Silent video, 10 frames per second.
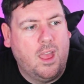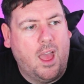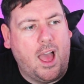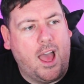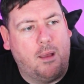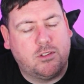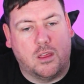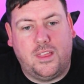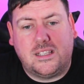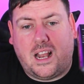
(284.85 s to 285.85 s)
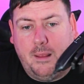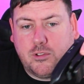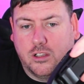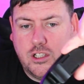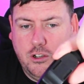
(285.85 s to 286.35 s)
So this clips
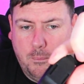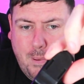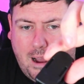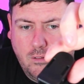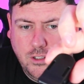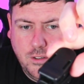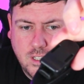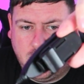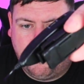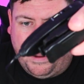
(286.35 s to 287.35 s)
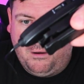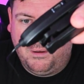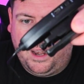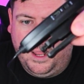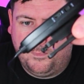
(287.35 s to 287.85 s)
onto your belt using the belt
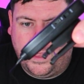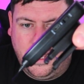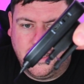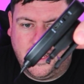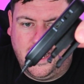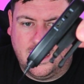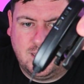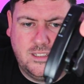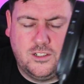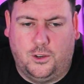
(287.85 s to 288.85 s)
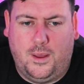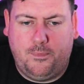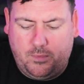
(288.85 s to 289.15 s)
clip that is connected to it.